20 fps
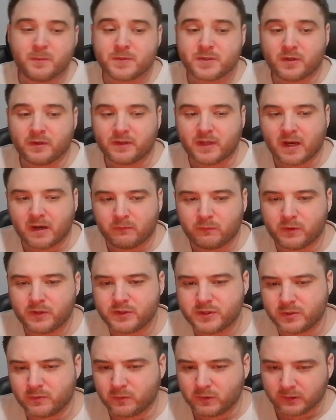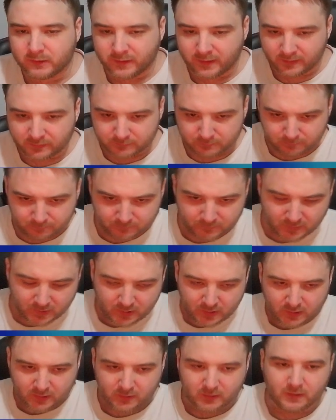on average you will get
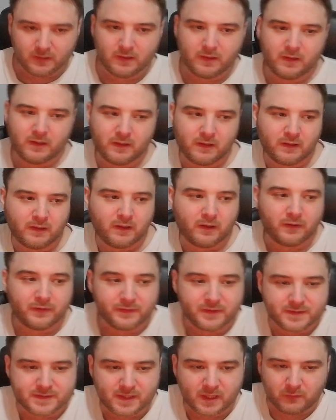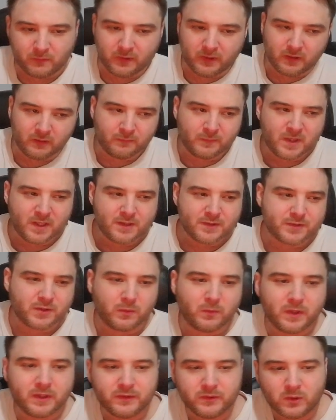on this area. So
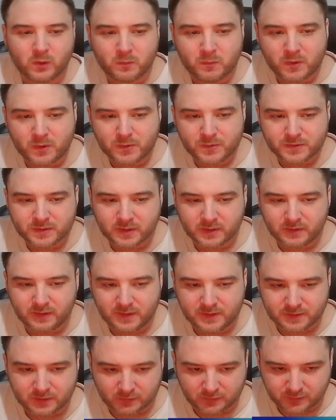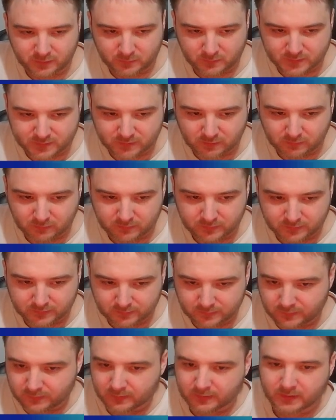with no boost, these are the result.
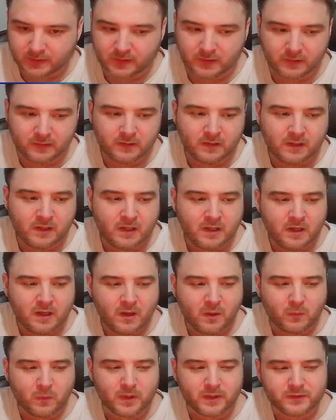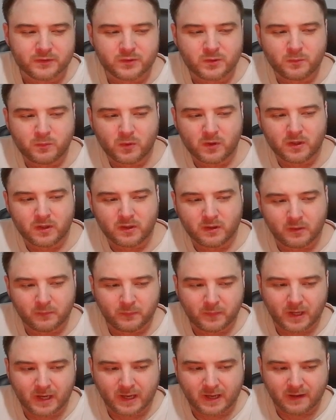Okay, with
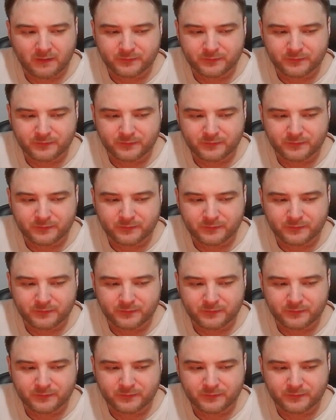I have